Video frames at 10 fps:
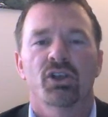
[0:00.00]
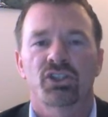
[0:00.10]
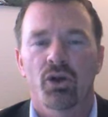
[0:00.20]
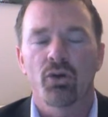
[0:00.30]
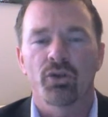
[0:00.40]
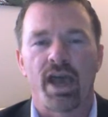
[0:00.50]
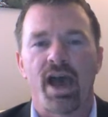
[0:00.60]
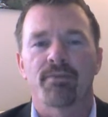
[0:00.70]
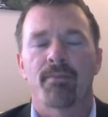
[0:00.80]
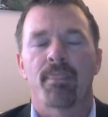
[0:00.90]
so
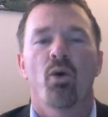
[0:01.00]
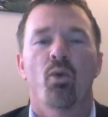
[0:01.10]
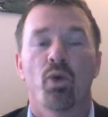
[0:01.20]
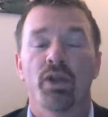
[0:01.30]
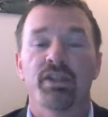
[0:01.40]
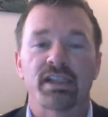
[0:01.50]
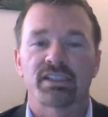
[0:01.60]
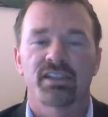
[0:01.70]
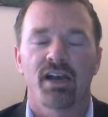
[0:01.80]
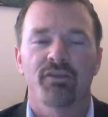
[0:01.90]
that when that
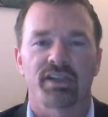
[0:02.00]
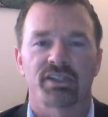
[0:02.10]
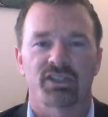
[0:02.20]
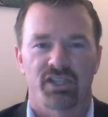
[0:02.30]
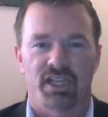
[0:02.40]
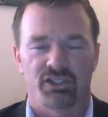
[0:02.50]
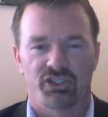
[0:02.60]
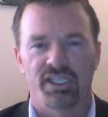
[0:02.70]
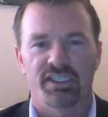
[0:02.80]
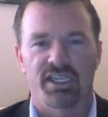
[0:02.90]
suffix in
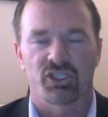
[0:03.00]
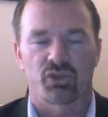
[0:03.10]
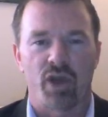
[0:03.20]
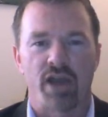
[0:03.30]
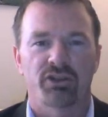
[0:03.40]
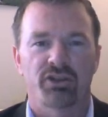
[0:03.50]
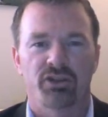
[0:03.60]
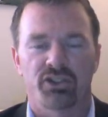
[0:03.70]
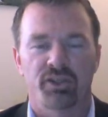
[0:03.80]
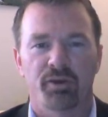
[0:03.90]
GTIN is routed to
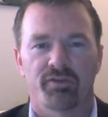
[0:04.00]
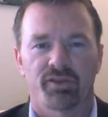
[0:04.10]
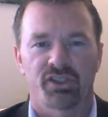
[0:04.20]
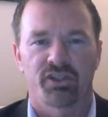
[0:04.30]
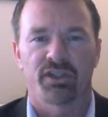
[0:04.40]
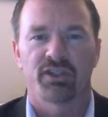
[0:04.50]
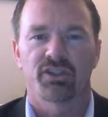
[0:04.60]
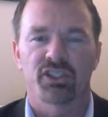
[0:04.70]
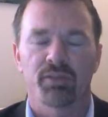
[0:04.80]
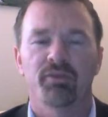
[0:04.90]
your shipping facility, the
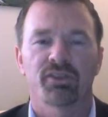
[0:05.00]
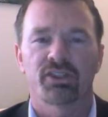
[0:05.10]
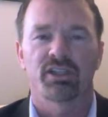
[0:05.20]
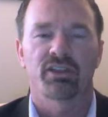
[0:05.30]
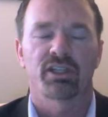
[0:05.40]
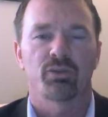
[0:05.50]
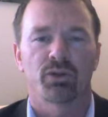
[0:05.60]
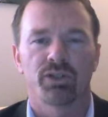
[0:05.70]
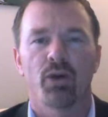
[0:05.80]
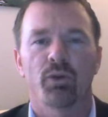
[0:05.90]
shipping facility will
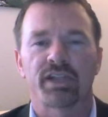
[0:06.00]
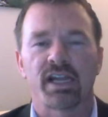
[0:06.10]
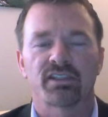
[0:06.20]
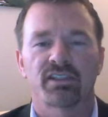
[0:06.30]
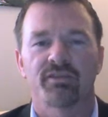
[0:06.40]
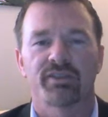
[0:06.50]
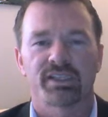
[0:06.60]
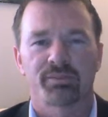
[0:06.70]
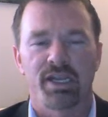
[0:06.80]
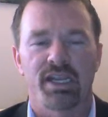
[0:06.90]
know what that
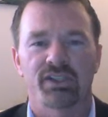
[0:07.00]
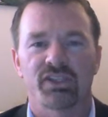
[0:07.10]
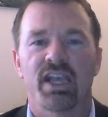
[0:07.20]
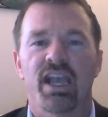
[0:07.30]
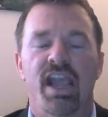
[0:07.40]
suffix means